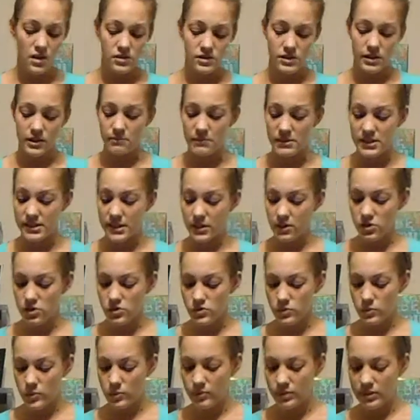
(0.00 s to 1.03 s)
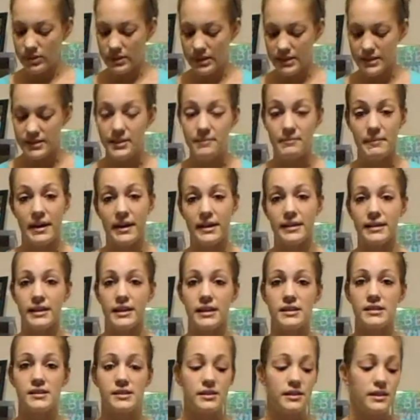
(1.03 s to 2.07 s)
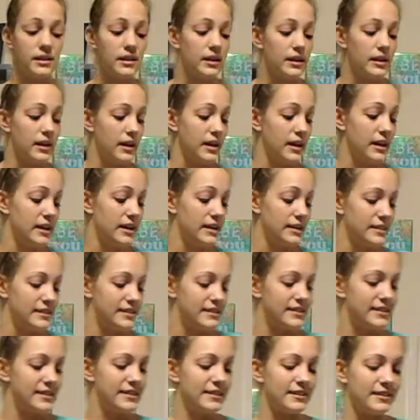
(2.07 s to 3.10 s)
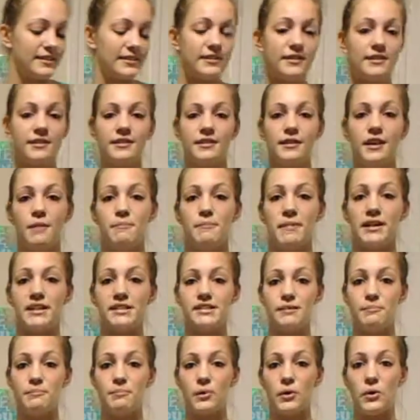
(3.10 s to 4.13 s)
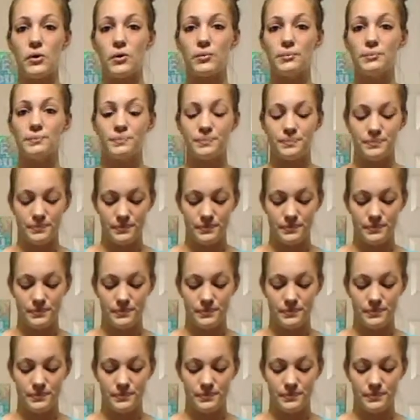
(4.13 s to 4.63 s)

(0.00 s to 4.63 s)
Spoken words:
So the materials we will need to make this is a mixing bowl,